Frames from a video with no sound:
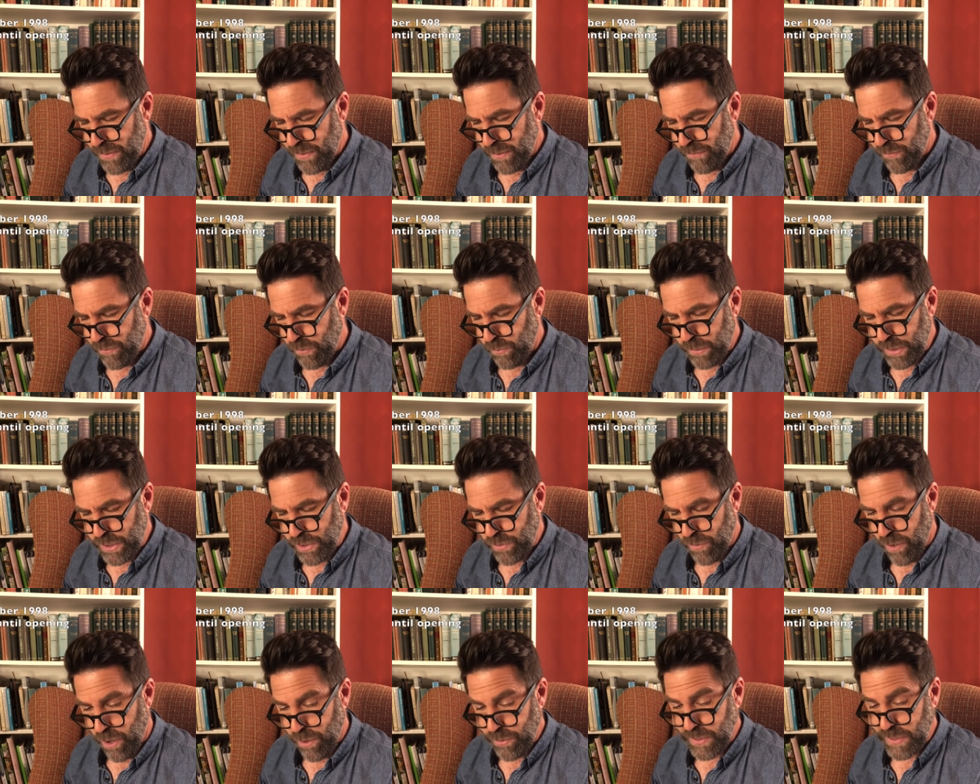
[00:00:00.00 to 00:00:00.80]
from which
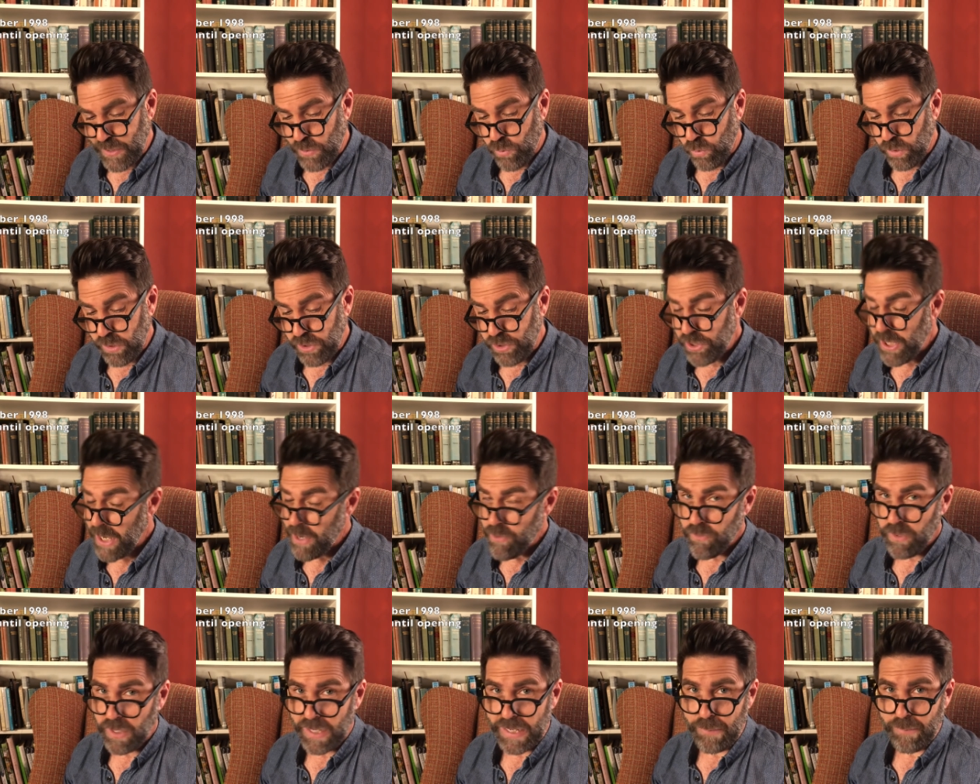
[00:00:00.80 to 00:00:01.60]
roses would
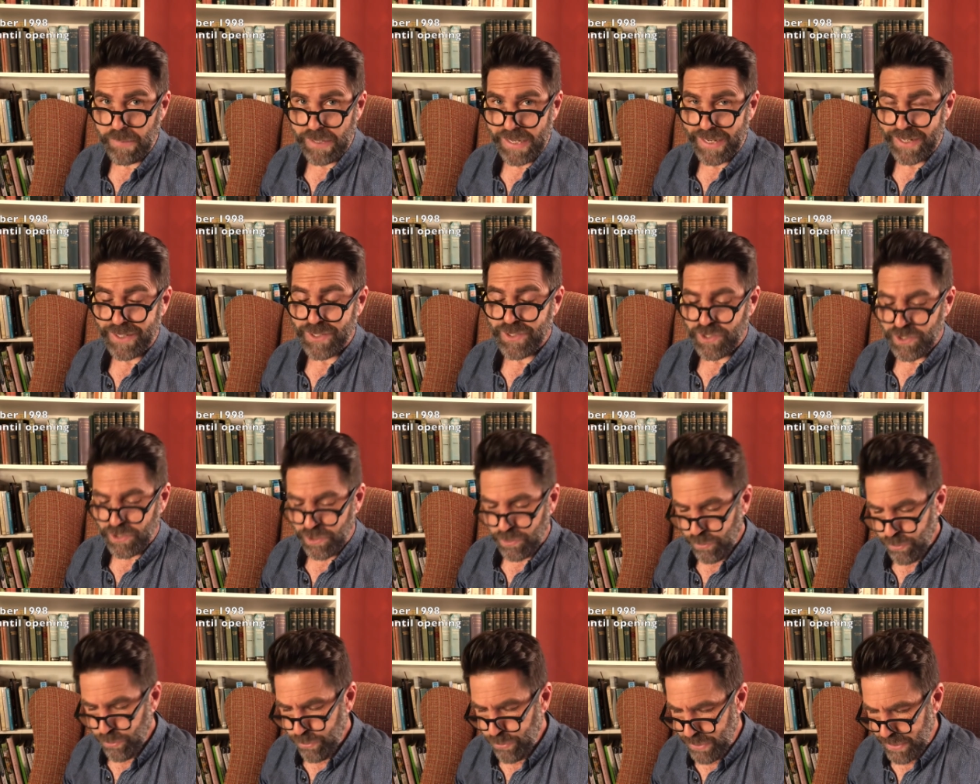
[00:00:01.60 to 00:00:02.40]
generally be
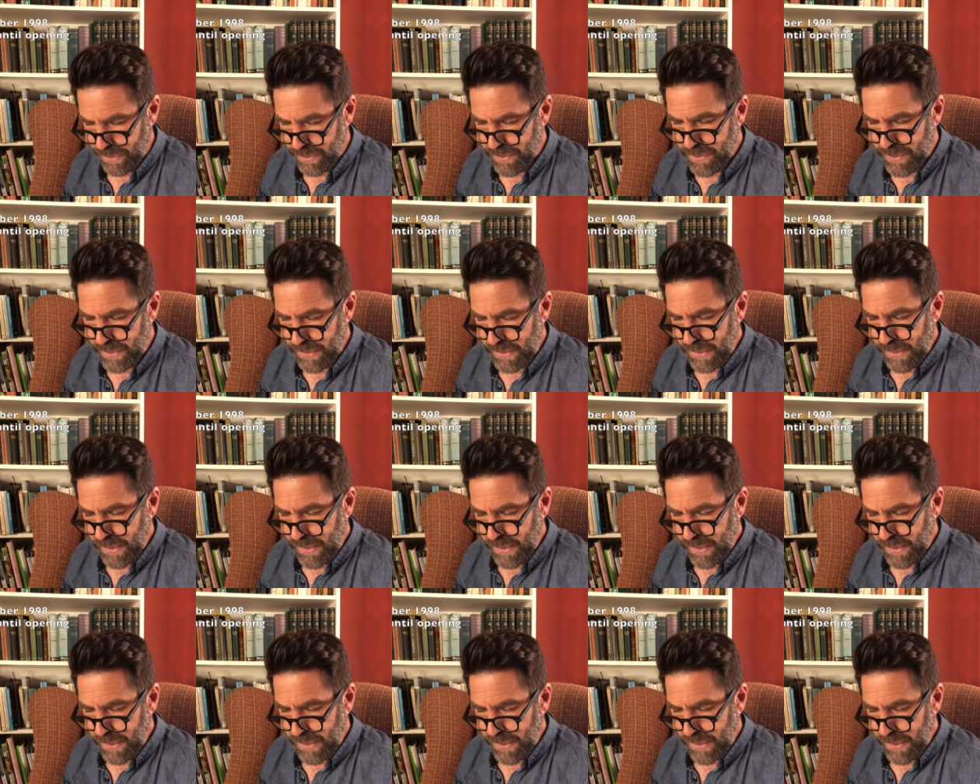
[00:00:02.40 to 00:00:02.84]
excluded,